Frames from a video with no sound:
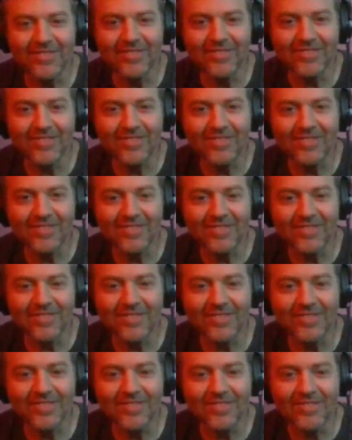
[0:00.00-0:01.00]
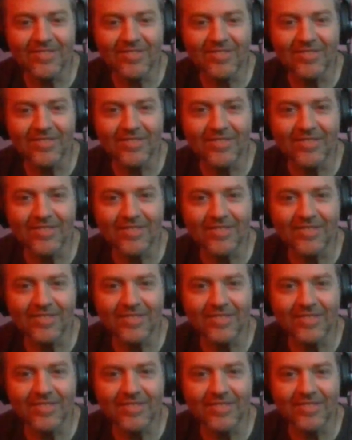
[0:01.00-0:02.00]

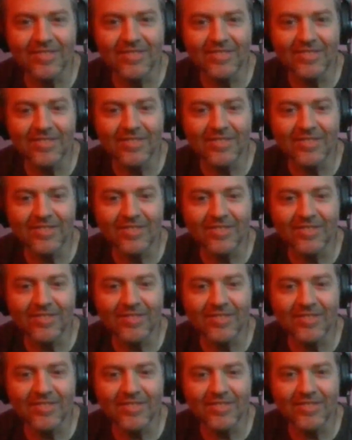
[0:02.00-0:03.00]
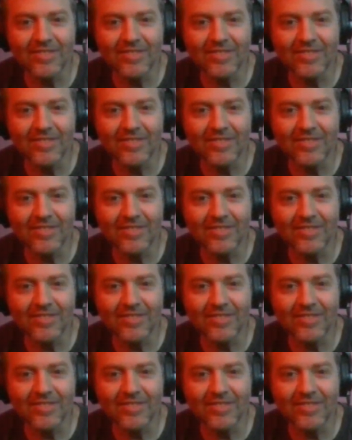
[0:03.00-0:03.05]
This person isn't speaking.